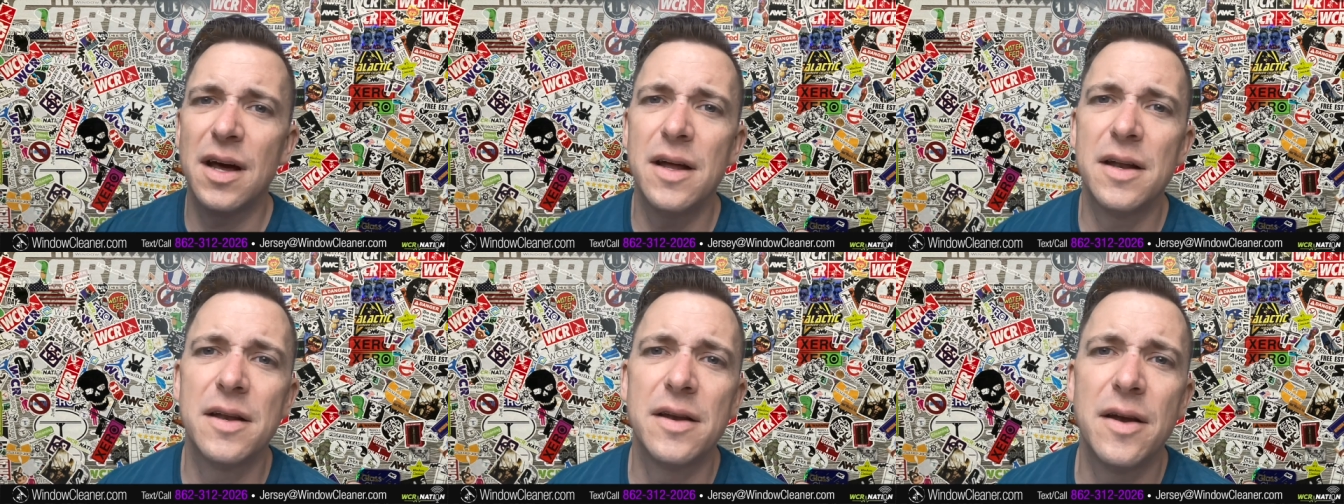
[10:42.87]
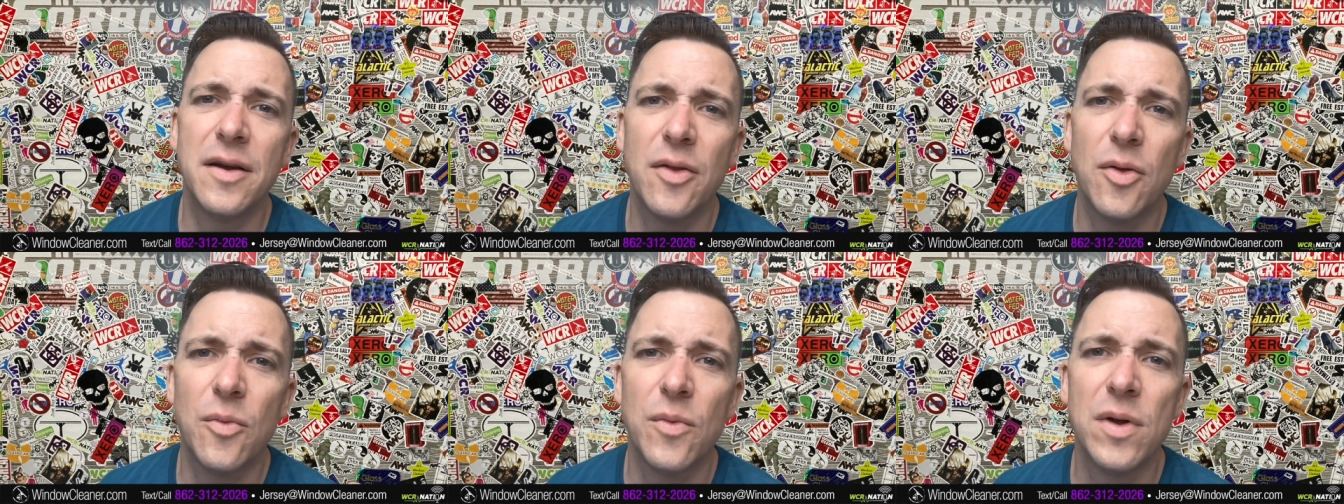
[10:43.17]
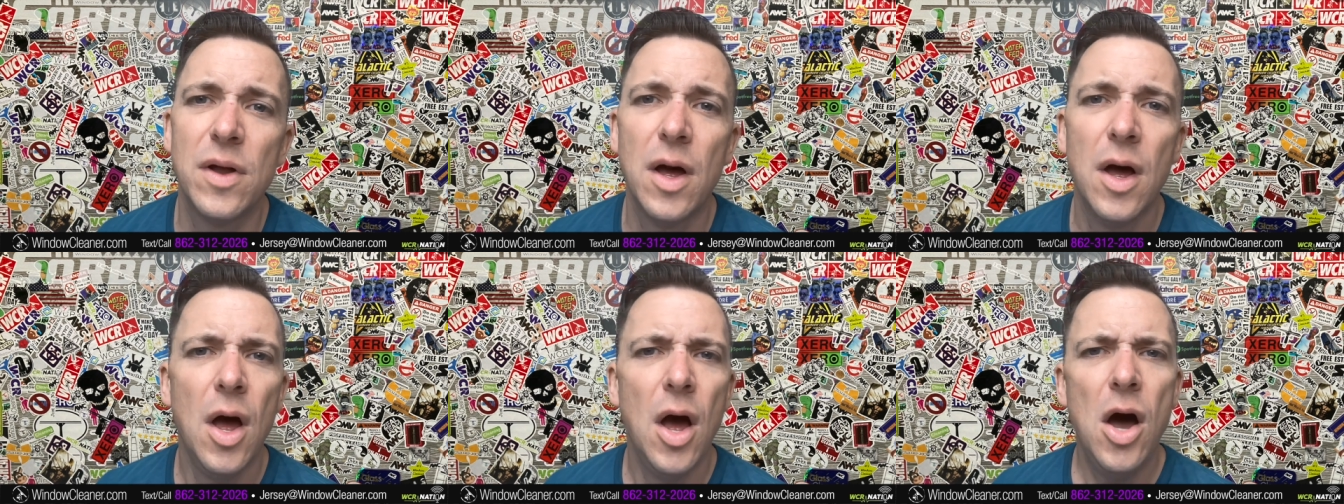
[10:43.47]
How did it
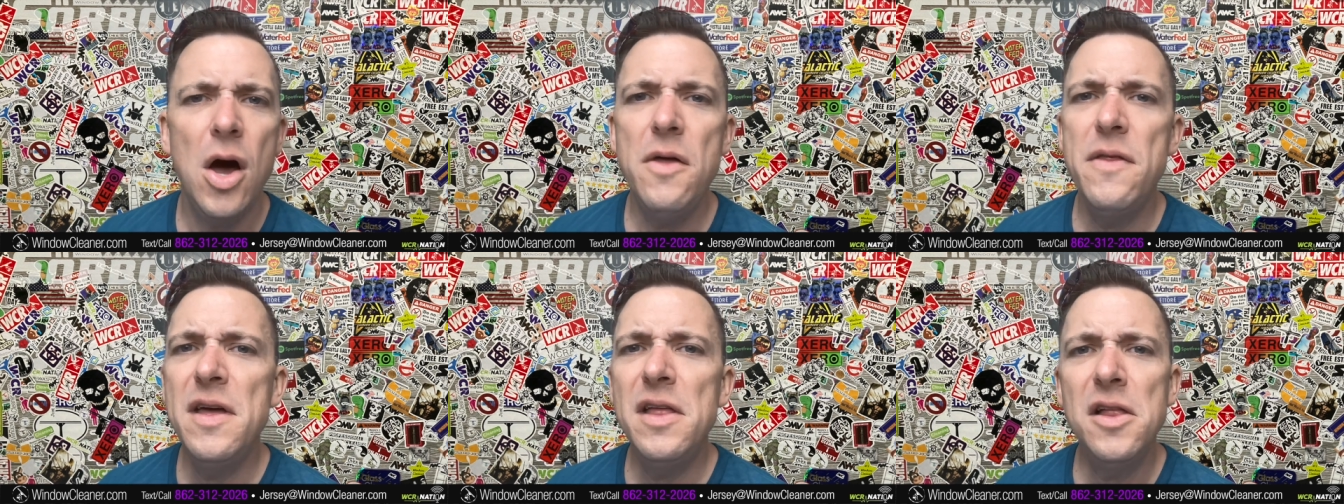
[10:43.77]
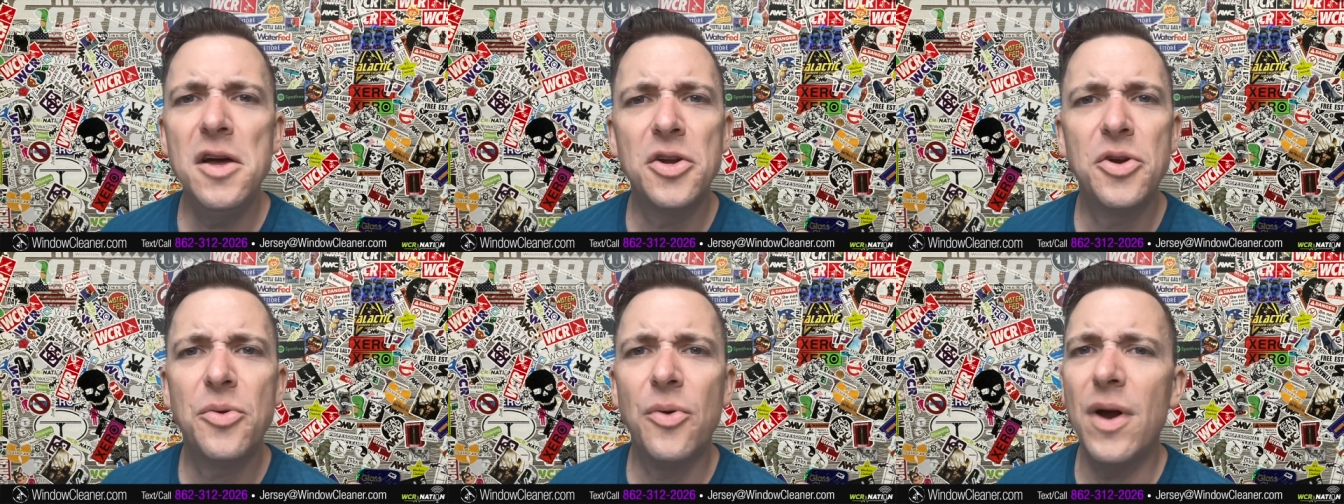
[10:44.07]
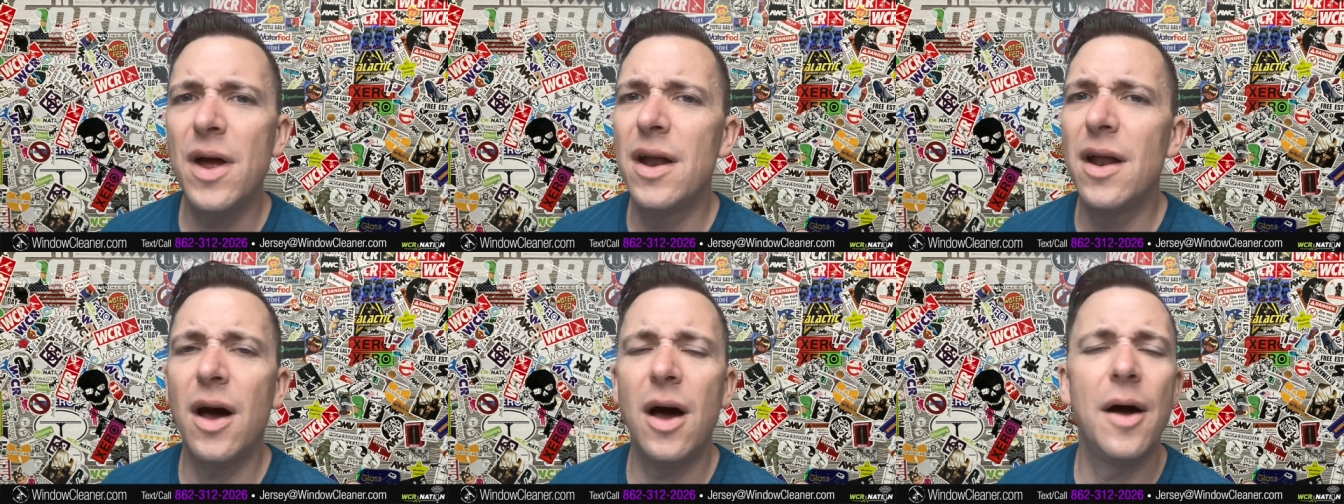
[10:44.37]
other Oh, they looked
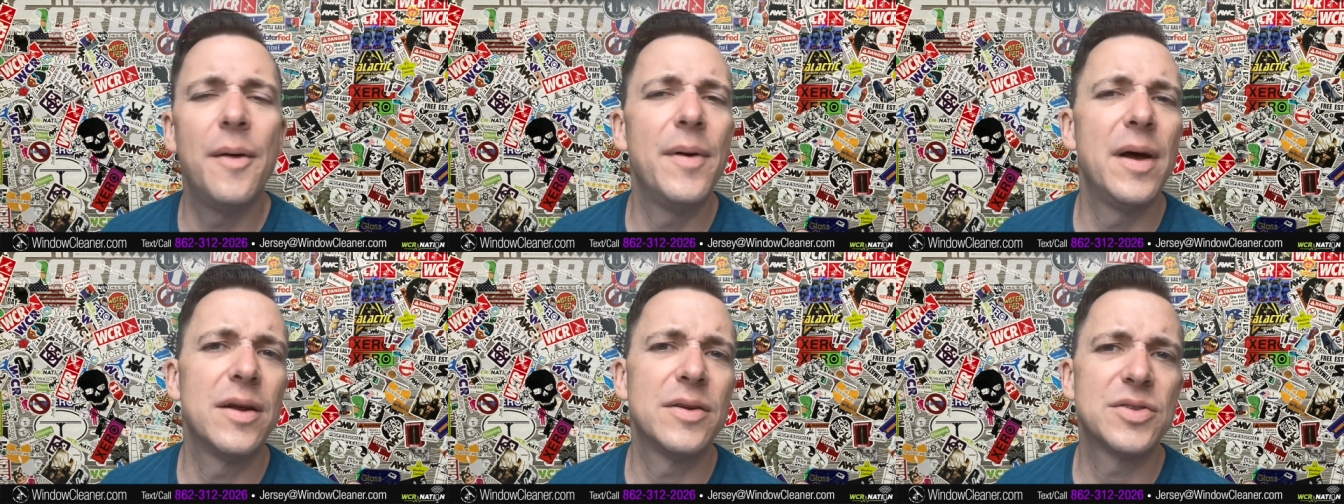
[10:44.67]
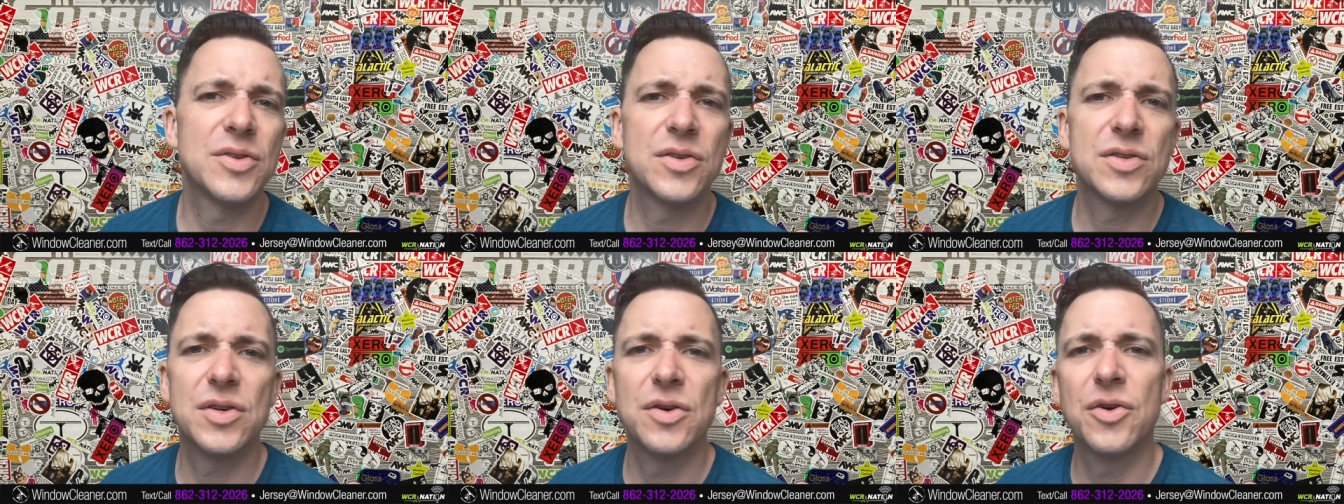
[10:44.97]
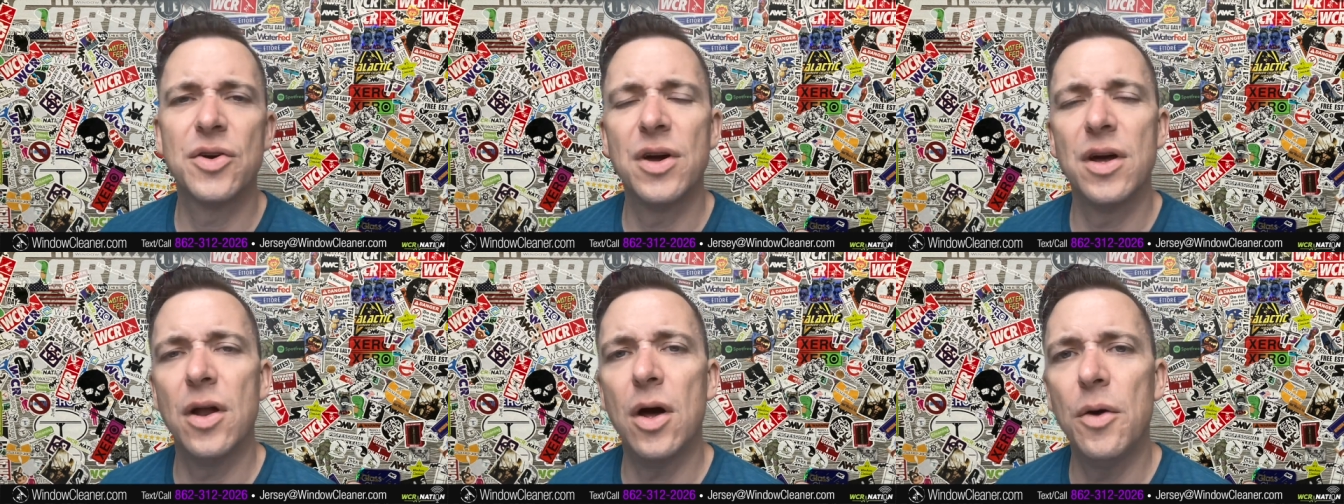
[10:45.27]
great. Oh, man, it was so good.